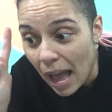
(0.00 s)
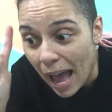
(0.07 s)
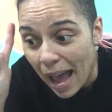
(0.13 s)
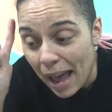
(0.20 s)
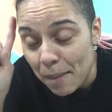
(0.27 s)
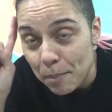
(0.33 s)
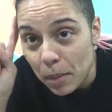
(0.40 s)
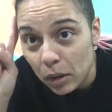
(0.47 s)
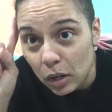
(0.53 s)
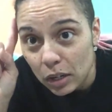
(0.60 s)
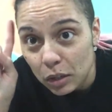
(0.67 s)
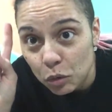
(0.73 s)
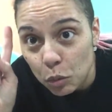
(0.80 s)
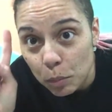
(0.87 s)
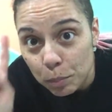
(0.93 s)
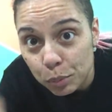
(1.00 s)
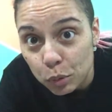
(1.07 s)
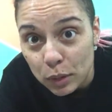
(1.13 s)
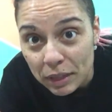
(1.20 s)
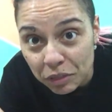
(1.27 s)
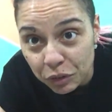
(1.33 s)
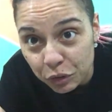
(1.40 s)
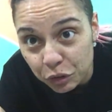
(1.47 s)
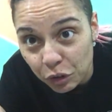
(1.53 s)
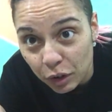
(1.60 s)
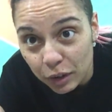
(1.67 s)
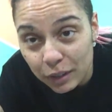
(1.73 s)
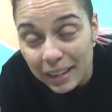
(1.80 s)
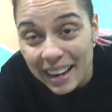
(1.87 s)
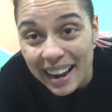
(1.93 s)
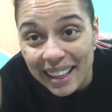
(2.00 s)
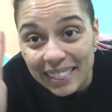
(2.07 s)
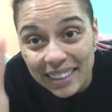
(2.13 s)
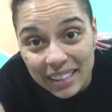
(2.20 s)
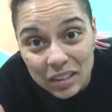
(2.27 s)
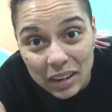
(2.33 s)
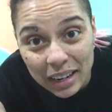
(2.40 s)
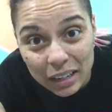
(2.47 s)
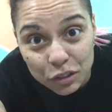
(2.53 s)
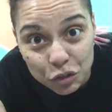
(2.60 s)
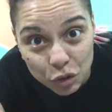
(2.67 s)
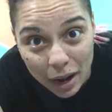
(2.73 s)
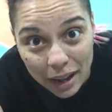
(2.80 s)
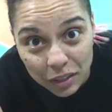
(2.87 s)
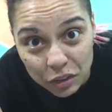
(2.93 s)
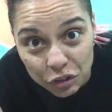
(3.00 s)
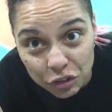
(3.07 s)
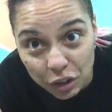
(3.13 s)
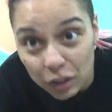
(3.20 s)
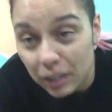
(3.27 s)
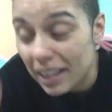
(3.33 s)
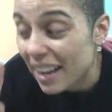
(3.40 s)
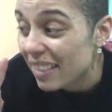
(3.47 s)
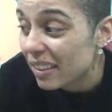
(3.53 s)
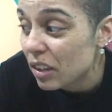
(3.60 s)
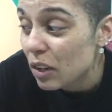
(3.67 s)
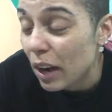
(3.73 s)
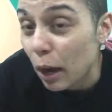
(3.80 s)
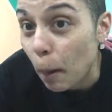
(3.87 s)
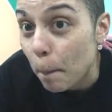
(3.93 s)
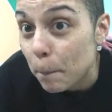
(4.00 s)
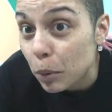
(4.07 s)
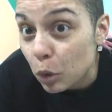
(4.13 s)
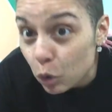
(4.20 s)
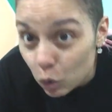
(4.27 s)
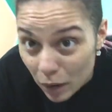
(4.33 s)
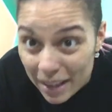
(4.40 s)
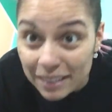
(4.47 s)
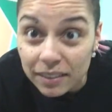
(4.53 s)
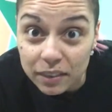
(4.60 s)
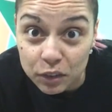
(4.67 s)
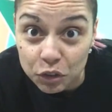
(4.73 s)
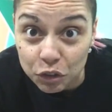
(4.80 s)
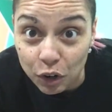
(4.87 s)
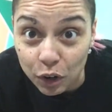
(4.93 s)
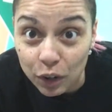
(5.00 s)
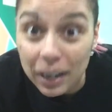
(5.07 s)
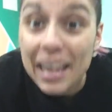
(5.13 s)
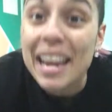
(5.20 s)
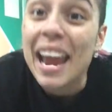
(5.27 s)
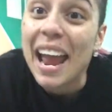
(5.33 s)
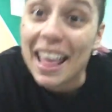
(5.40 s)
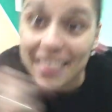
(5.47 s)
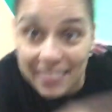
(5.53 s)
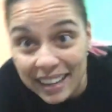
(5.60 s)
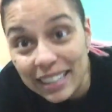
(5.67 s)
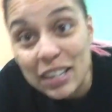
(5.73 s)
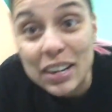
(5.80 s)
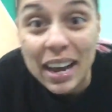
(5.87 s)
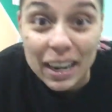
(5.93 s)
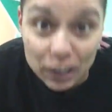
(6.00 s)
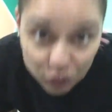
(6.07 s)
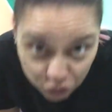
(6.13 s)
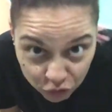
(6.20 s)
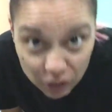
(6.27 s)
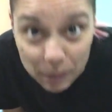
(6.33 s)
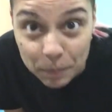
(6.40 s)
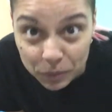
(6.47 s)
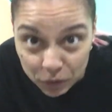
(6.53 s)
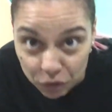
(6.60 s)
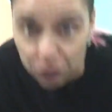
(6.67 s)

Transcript: I'm going to print the shirt, and then you got to dry the shirt, and then you got to press the shirt, and then you got to ship the